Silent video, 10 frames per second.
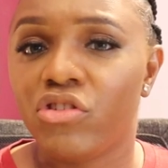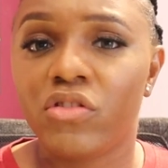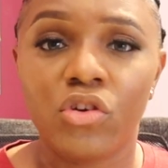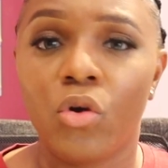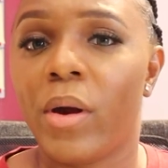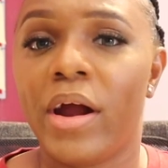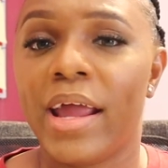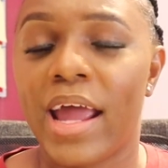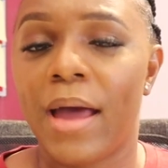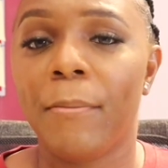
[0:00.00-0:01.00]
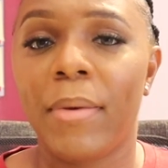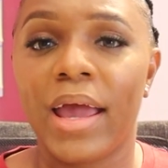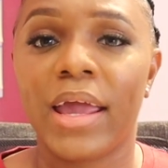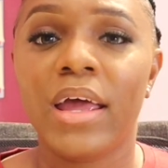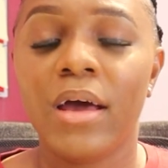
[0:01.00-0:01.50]
just know where I am
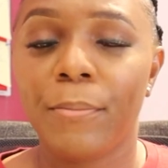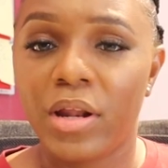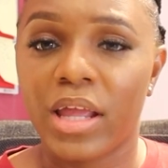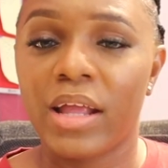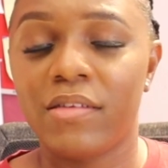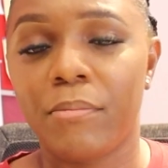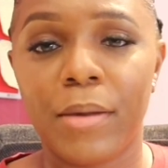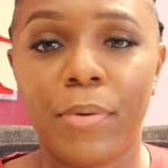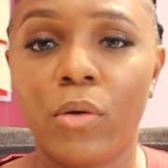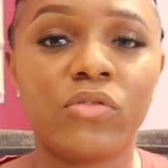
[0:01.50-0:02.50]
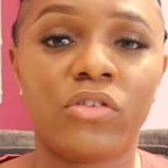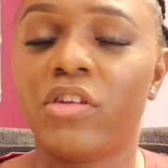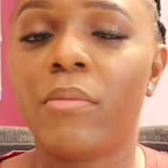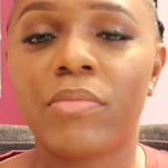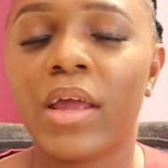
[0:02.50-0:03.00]
by putting it in my post or
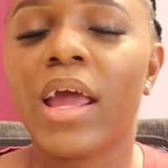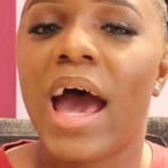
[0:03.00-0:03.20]
something?